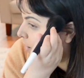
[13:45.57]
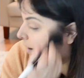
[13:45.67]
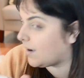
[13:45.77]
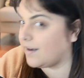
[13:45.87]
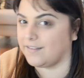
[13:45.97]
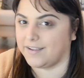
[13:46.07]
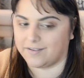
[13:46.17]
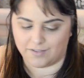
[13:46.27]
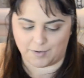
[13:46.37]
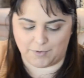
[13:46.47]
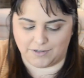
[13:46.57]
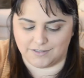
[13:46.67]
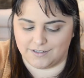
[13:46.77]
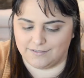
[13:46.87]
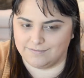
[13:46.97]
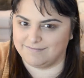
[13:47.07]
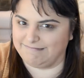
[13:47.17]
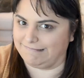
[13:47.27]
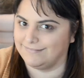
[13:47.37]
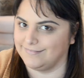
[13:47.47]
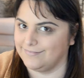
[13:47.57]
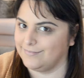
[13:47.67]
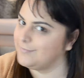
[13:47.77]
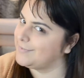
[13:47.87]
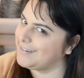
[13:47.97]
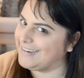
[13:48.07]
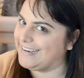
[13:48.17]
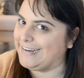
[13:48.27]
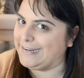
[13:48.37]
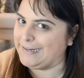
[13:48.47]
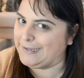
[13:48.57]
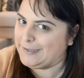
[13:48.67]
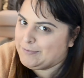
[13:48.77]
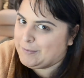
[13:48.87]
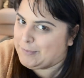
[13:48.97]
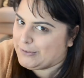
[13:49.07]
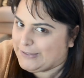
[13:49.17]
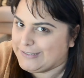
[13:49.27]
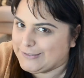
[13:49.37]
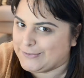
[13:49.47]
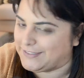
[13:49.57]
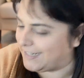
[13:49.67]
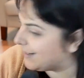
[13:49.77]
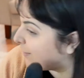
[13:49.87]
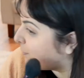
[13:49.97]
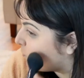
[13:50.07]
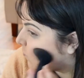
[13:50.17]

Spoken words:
I kind of like a lot of bronzer. I'm kind of a bronzer fanatic.